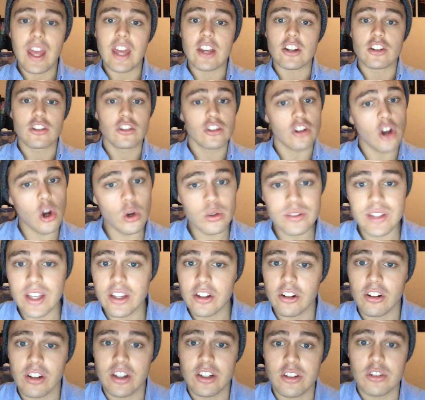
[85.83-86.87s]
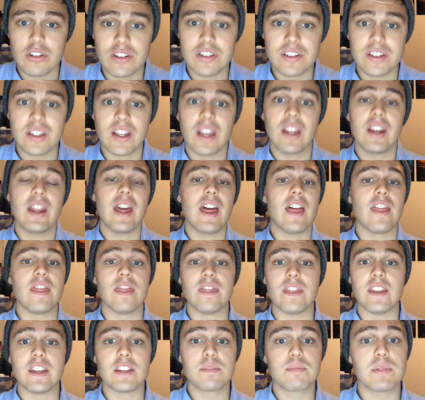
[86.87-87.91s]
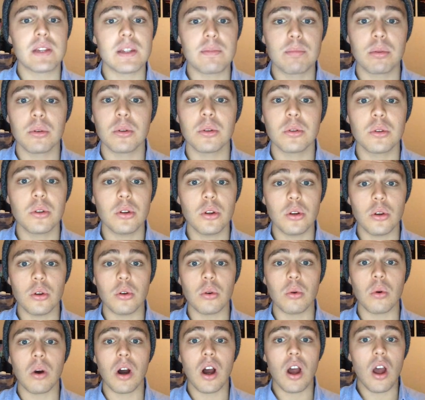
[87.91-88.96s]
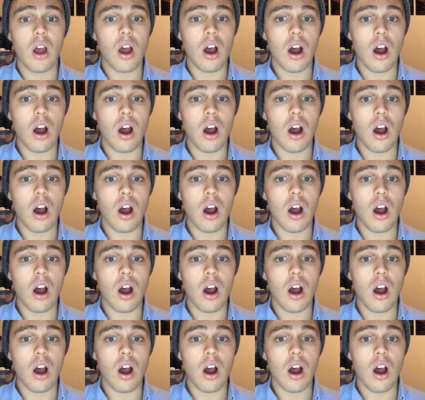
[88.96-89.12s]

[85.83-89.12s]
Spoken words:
It shows that you're interested, and these people who